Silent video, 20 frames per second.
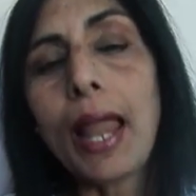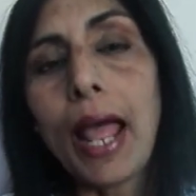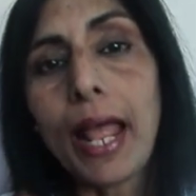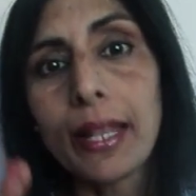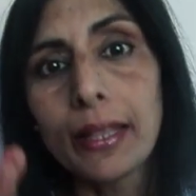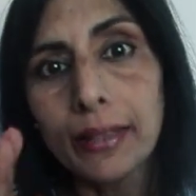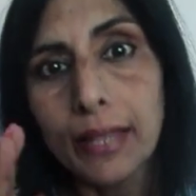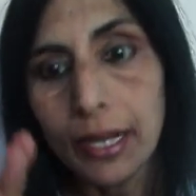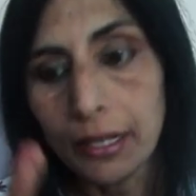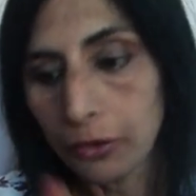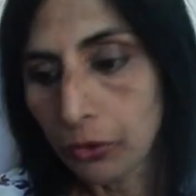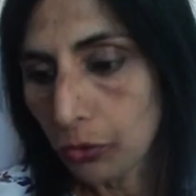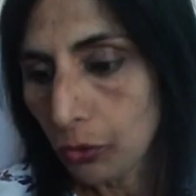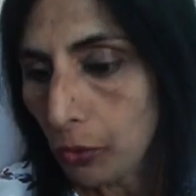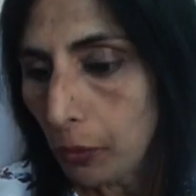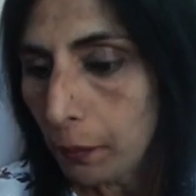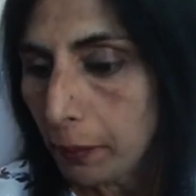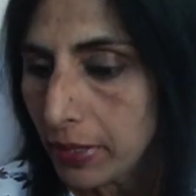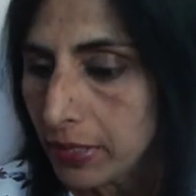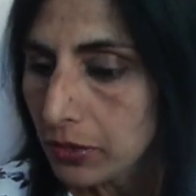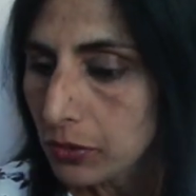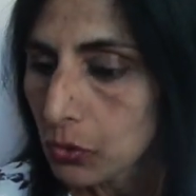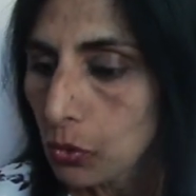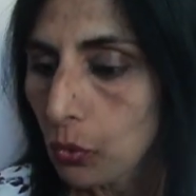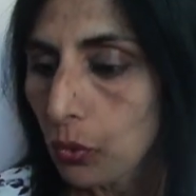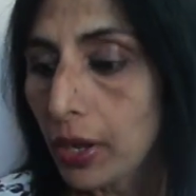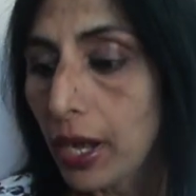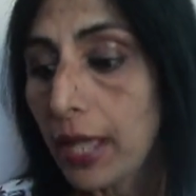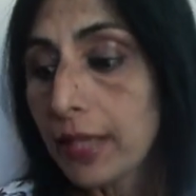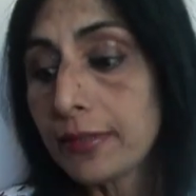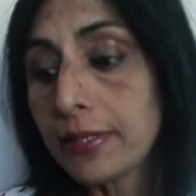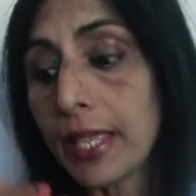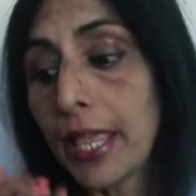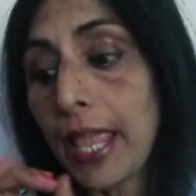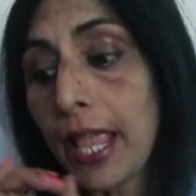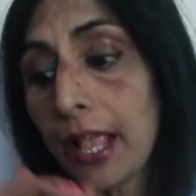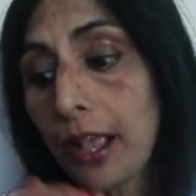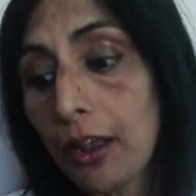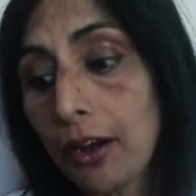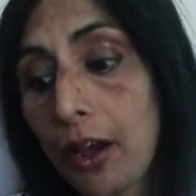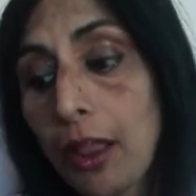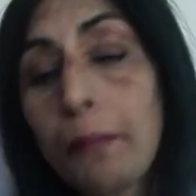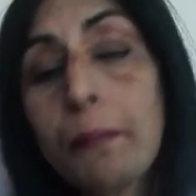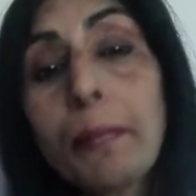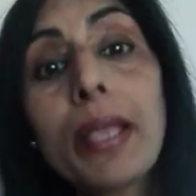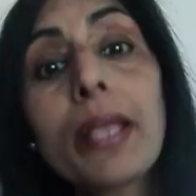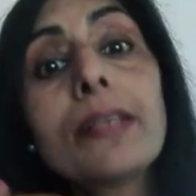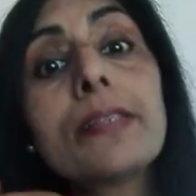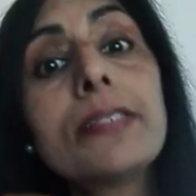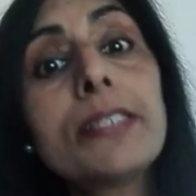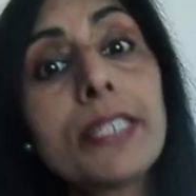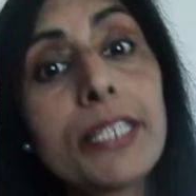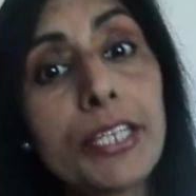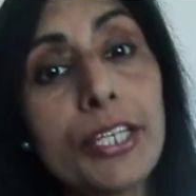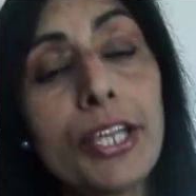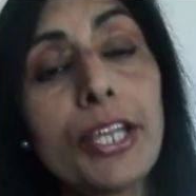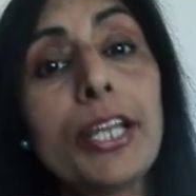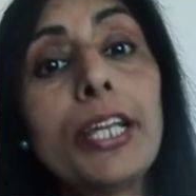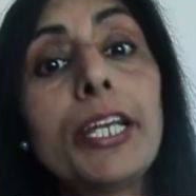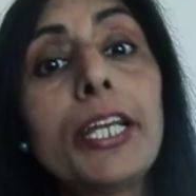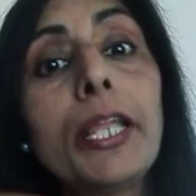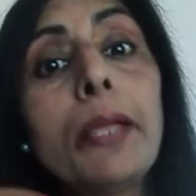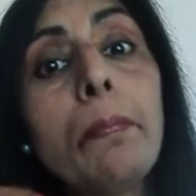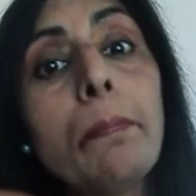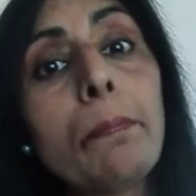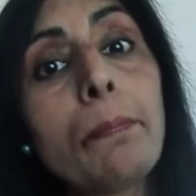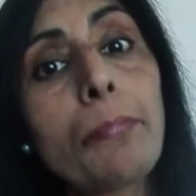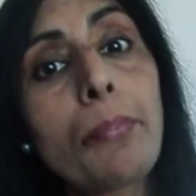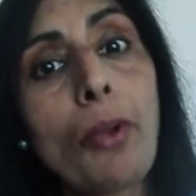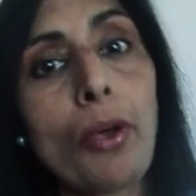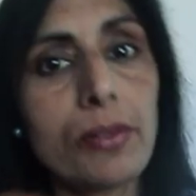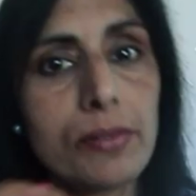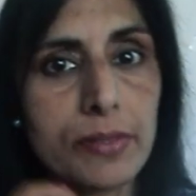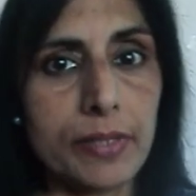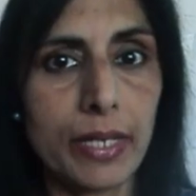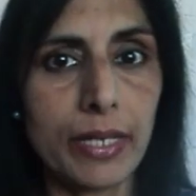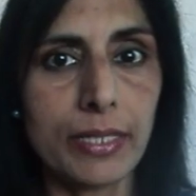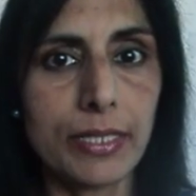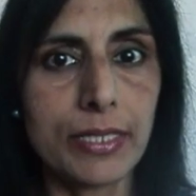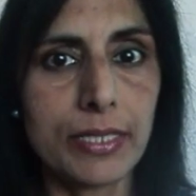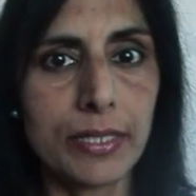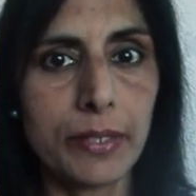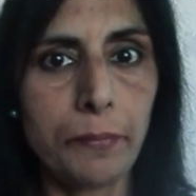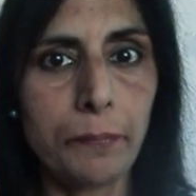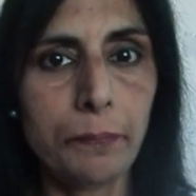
and that group is known as Economic Security Project.